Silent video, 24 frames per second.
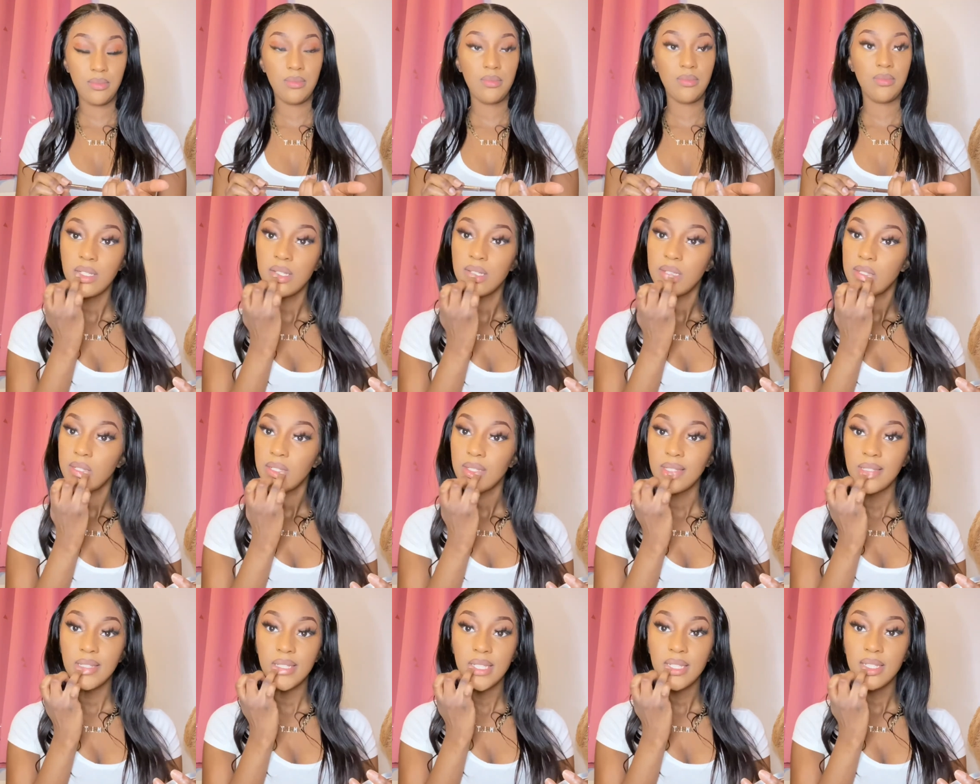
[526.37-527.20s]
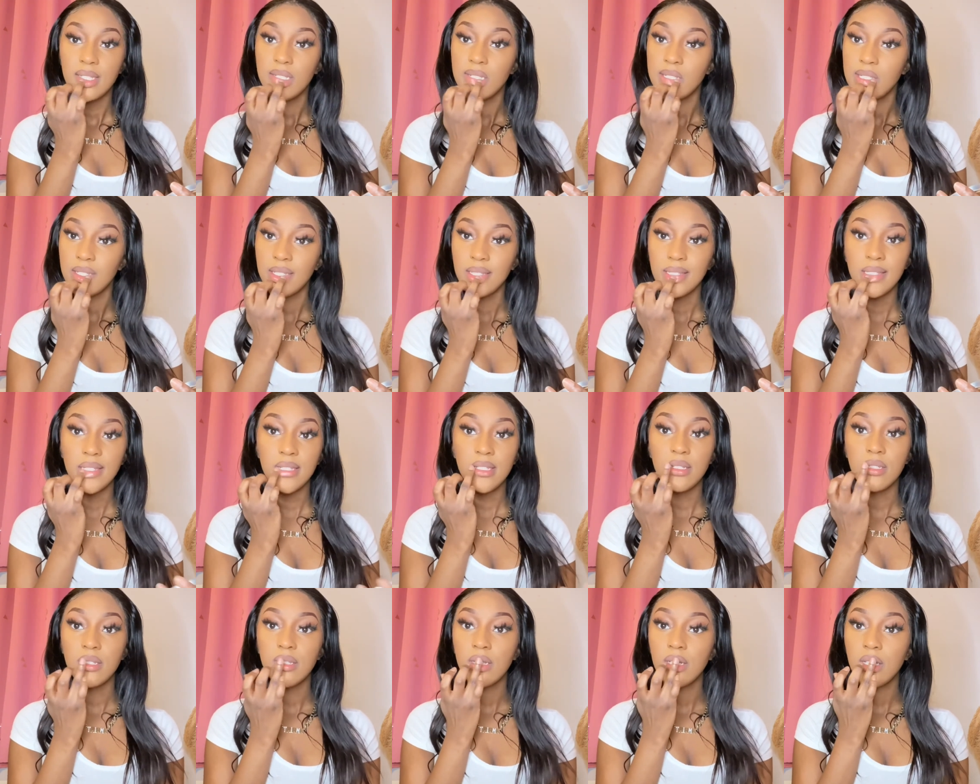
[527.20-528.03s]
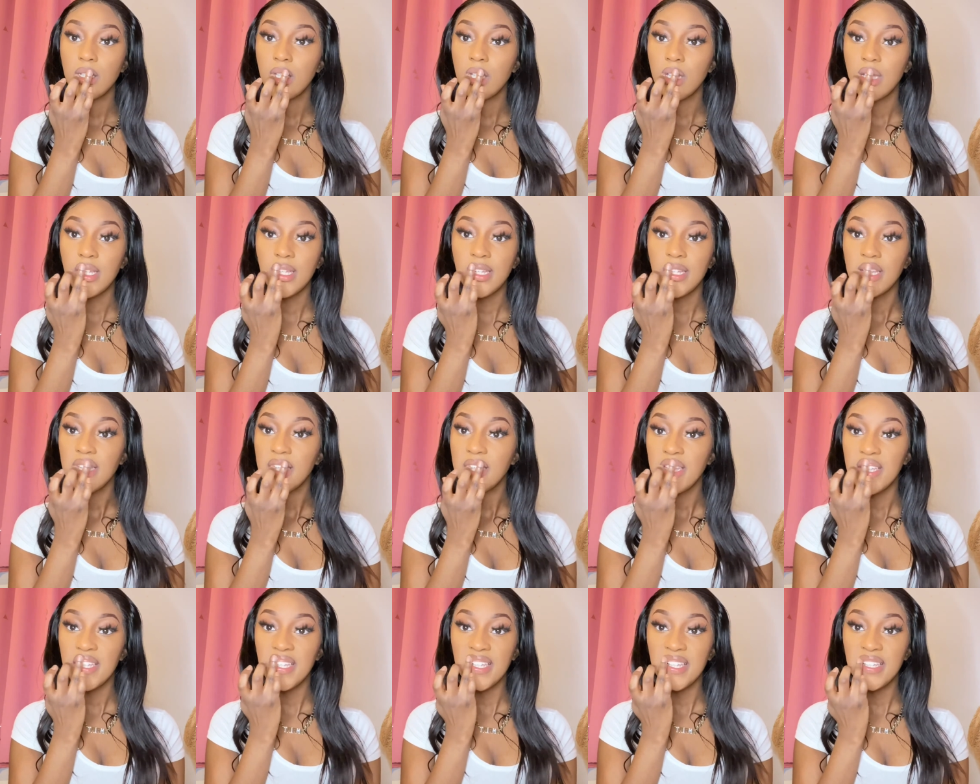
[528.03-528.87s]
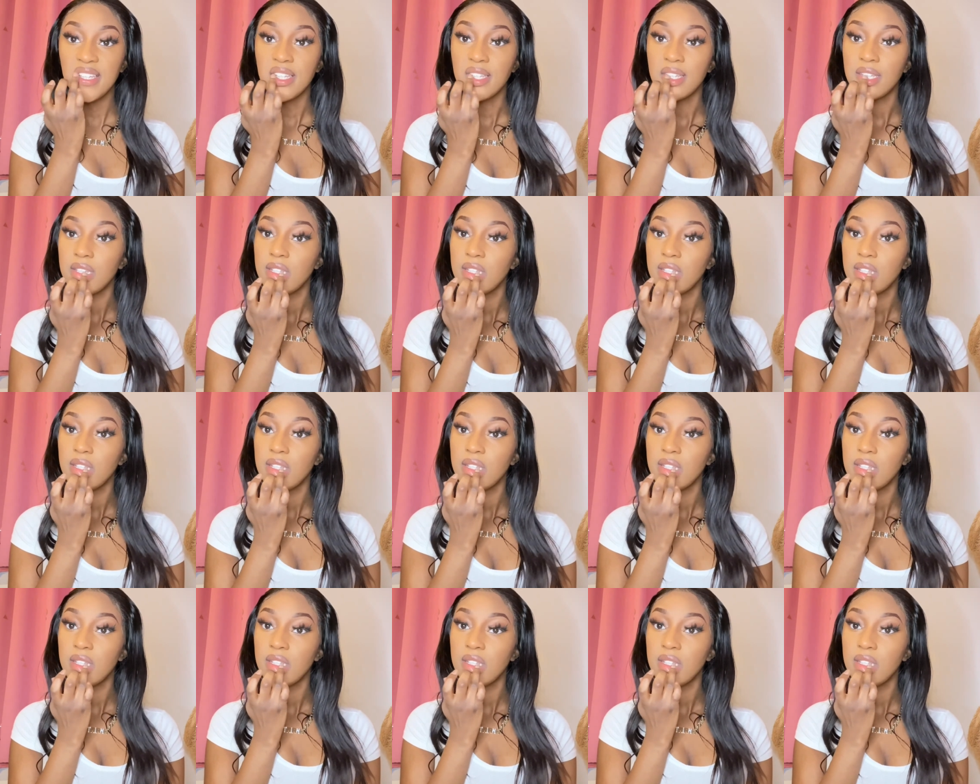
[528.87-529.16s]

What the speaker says: But make sure let them look nice and pretty, you get me?